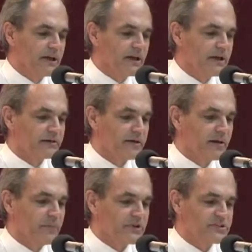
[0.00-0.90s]
And
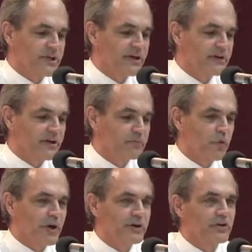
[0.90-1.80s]
I must say that I'm
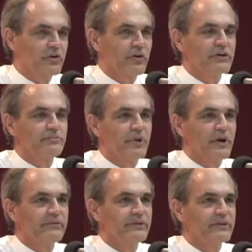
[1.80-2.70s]
quite encouraged by
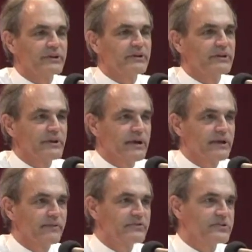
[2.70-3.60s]
everything that
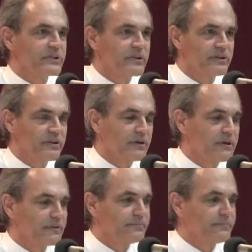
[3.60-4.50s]
I have seen.
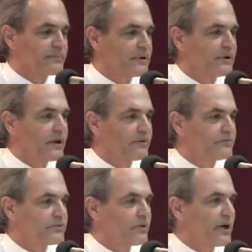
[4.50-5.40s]
Um,
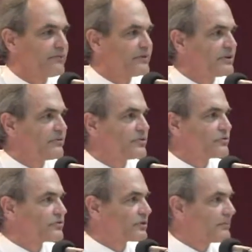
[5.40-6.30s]
I, you have
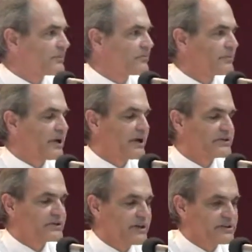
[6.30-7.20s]
individuals coming from the
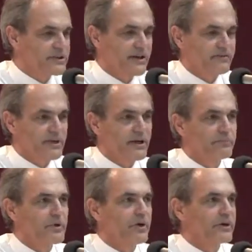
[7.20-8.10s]
United States, Afghan
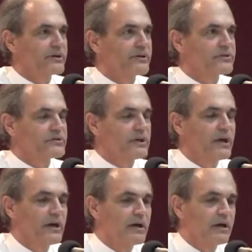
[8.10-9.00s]
Americans,
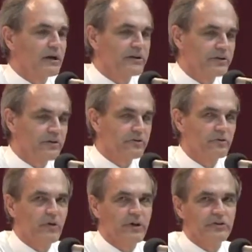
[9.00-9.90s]
uh, here
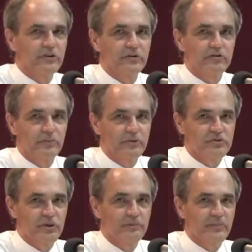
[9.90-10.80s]
who want to
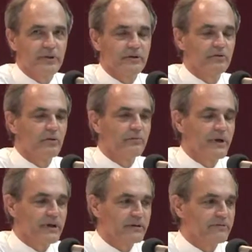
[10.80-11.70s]
contribute something, who are
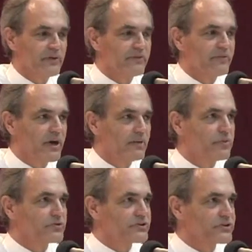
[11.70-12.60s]
making very
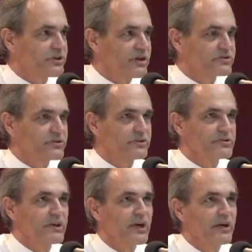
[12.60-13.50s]
valuable suggestions.
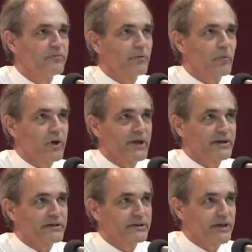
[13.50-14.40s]
From what I
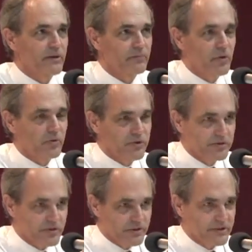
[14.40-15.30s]
can tell, both
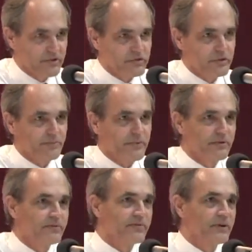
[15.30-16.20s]
under the leadership
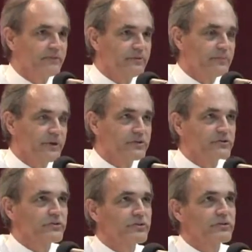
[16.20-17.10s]
of, of the
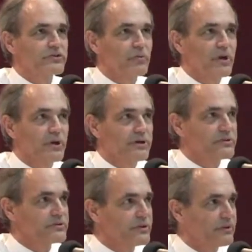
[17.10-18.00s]
minister as well
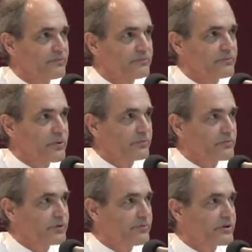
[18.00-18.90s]
as uh,
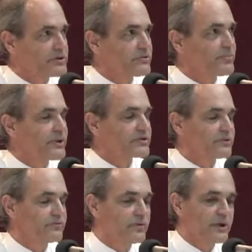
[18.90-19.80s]
with participation
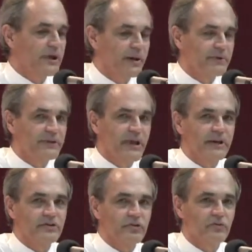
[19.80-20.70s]
in UN Habitat
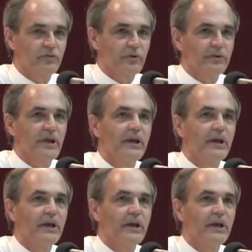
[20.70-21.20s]
and so forth,